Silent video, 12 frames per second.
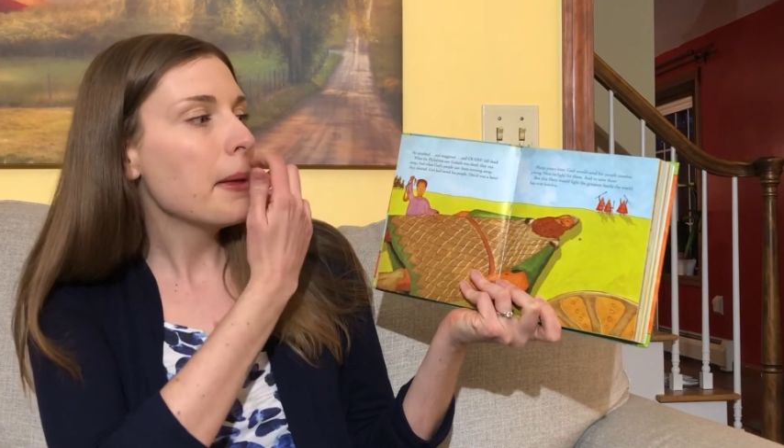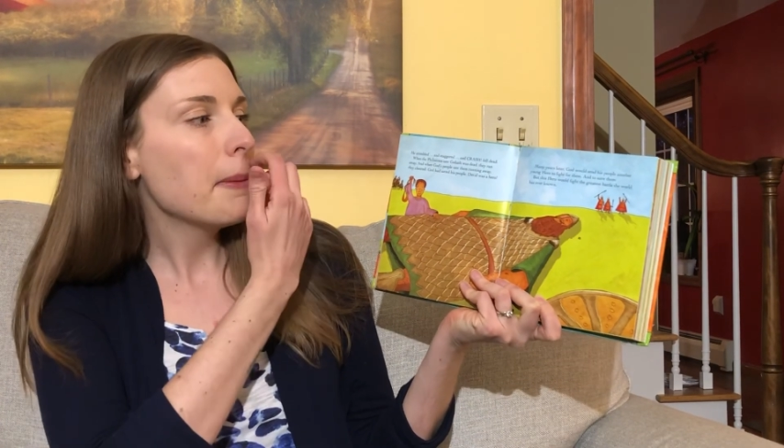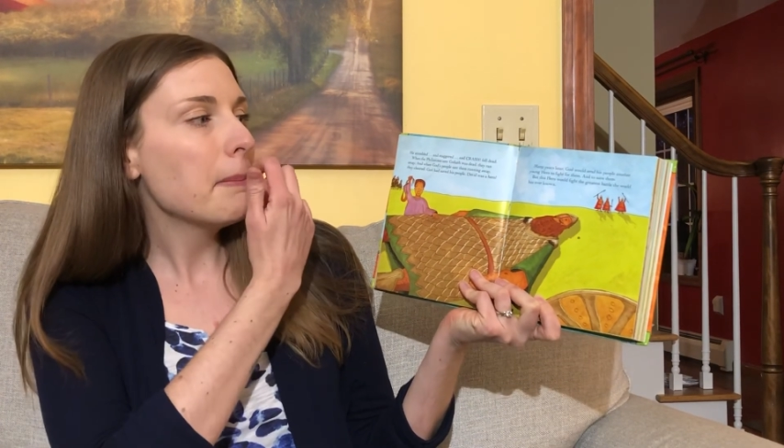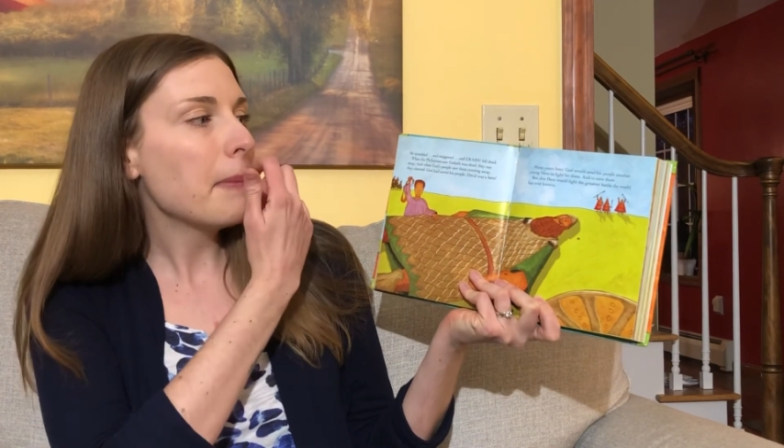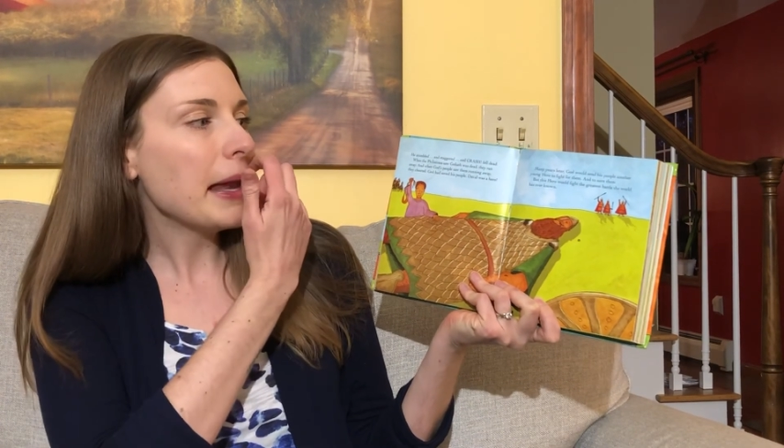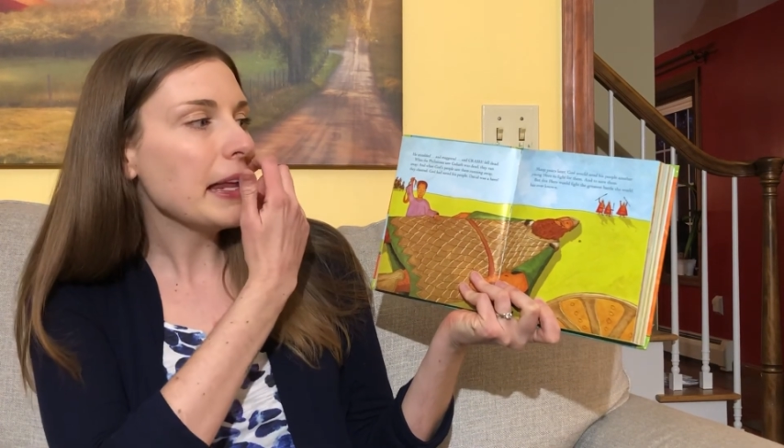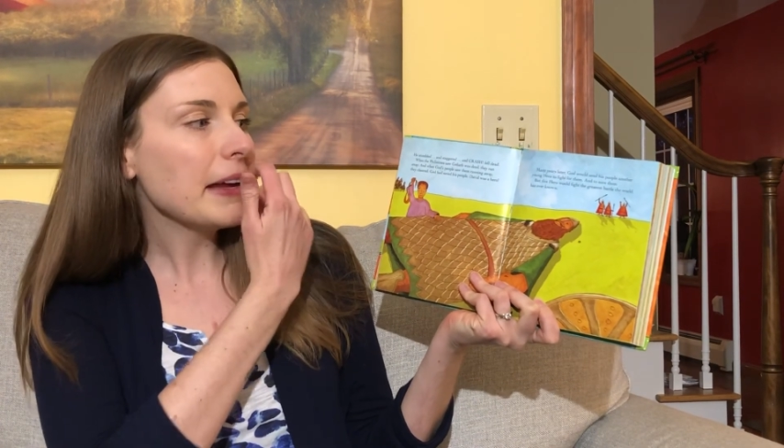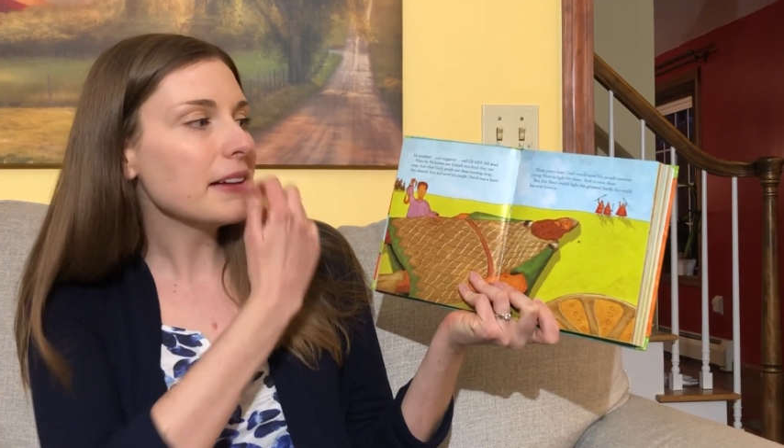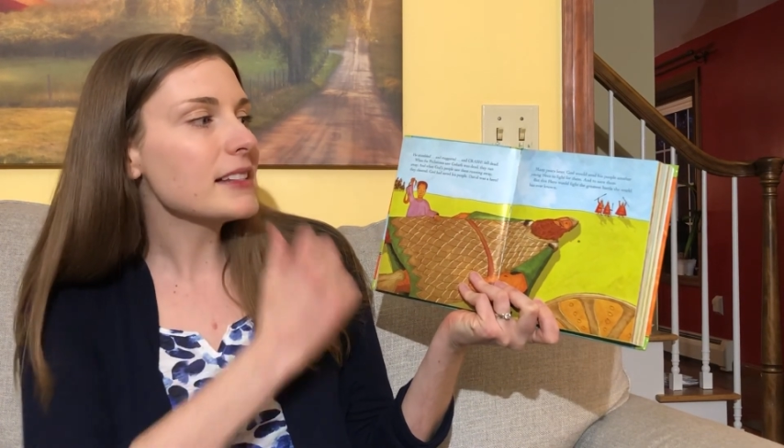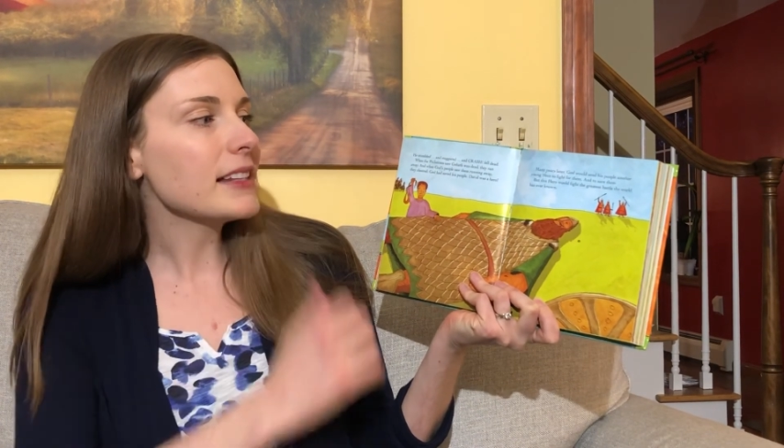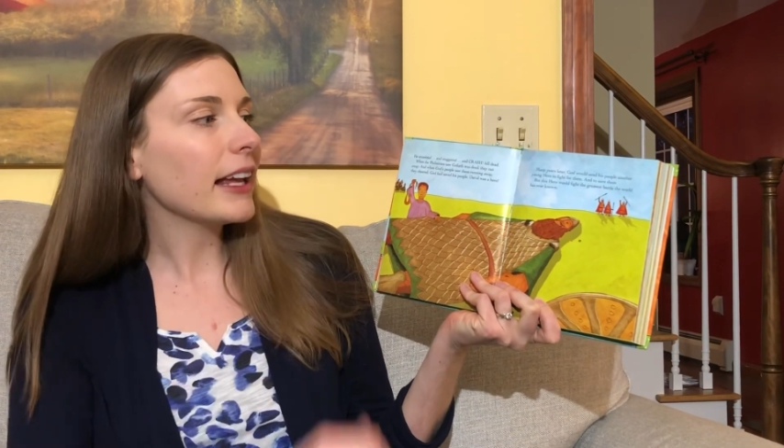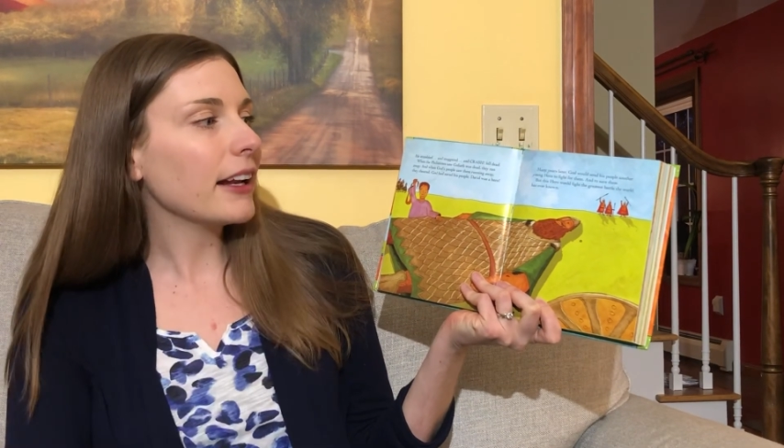Many
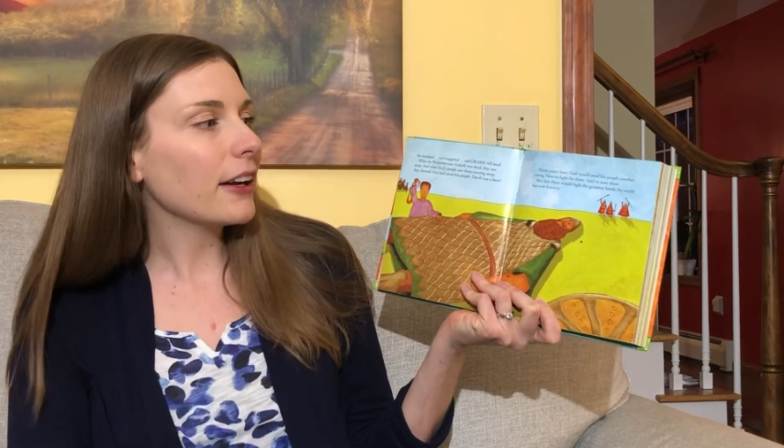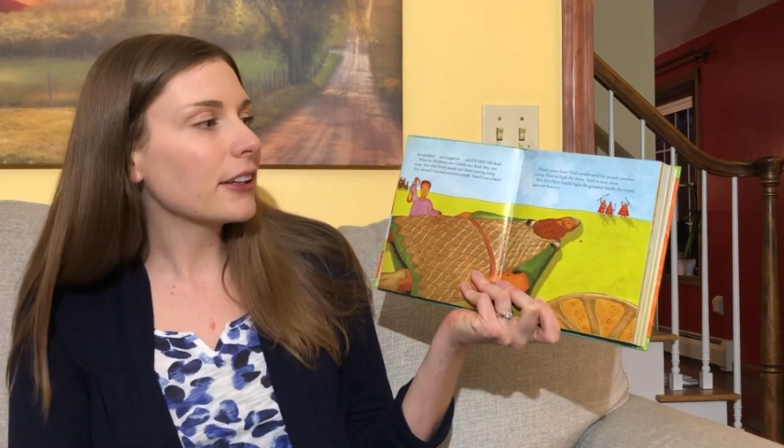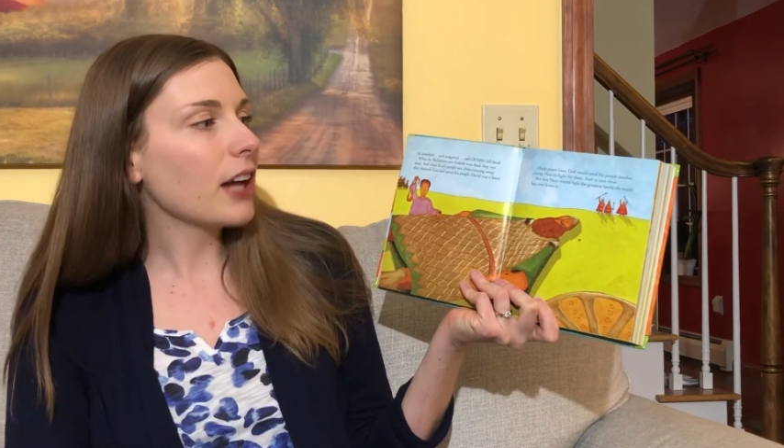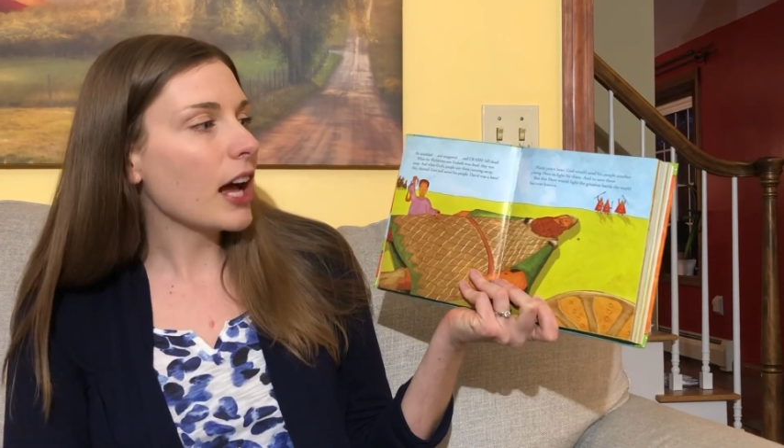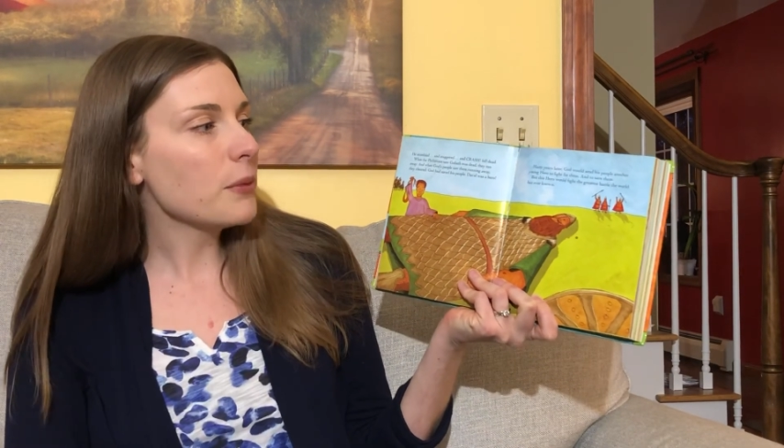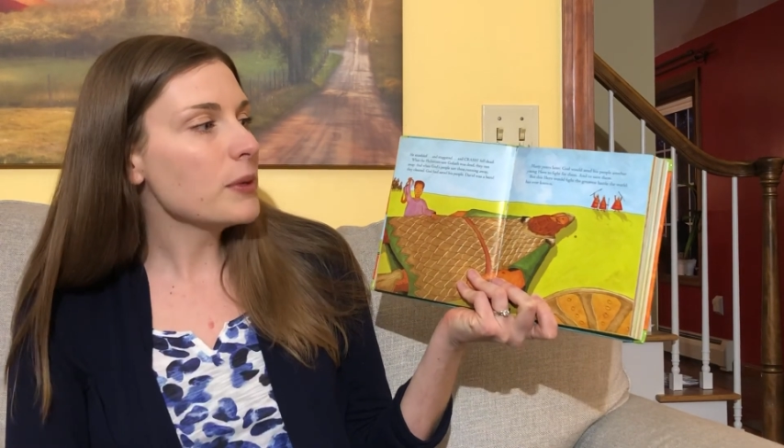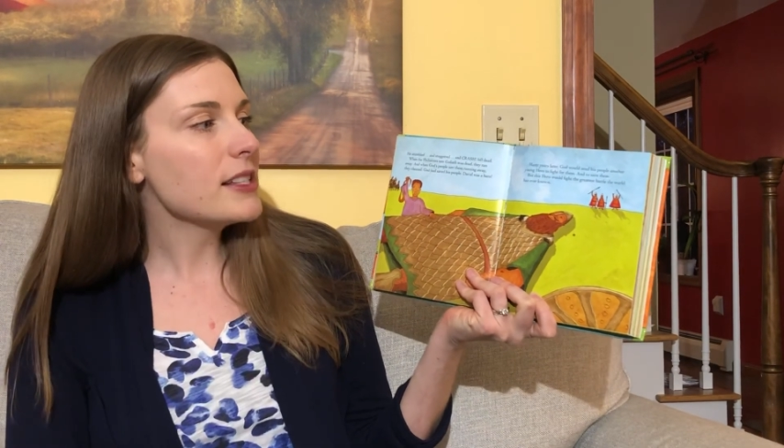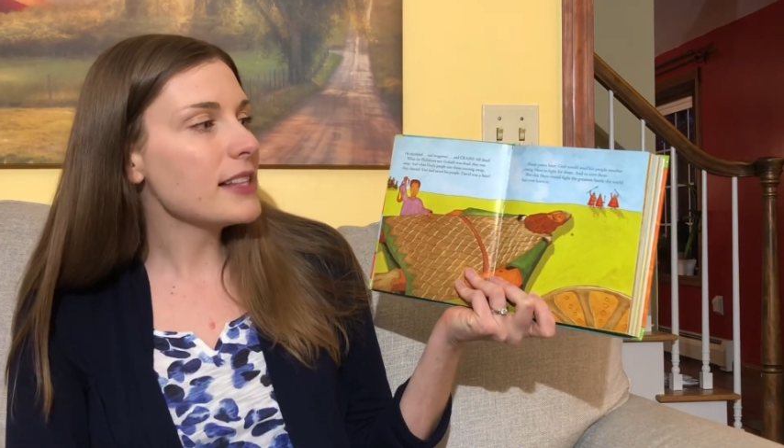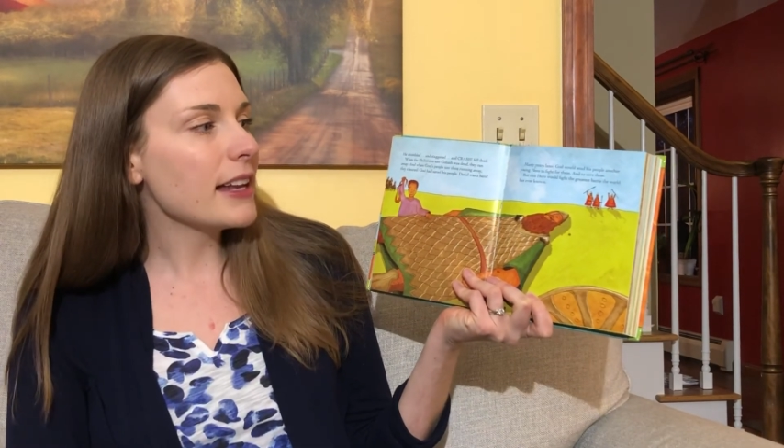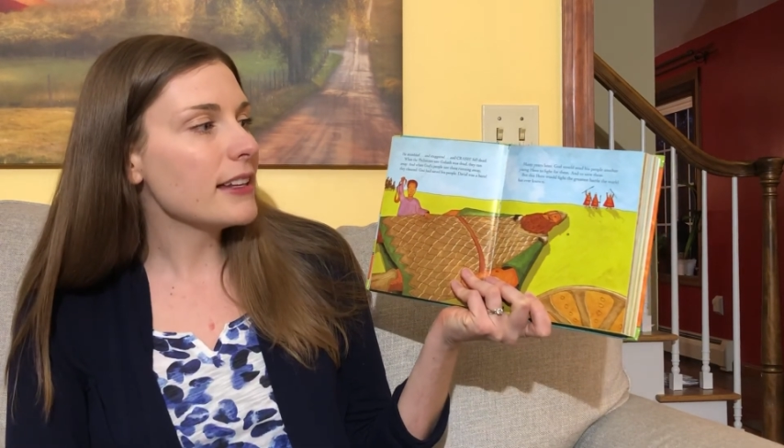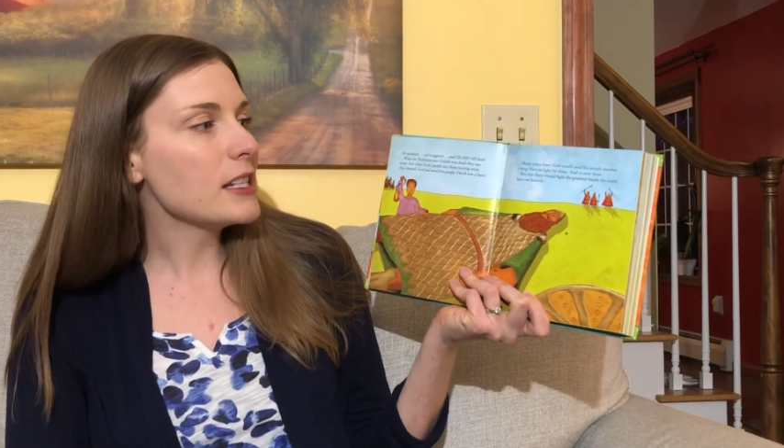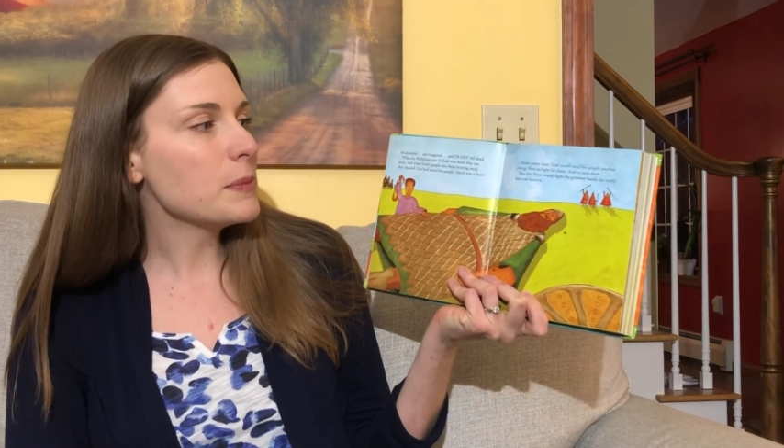years later, God would
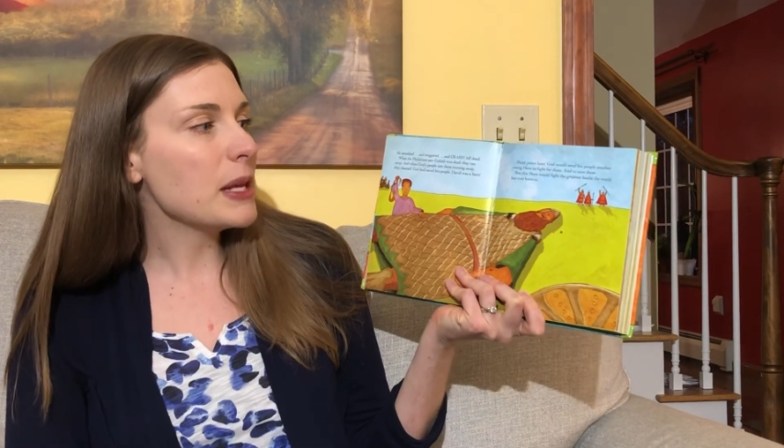send his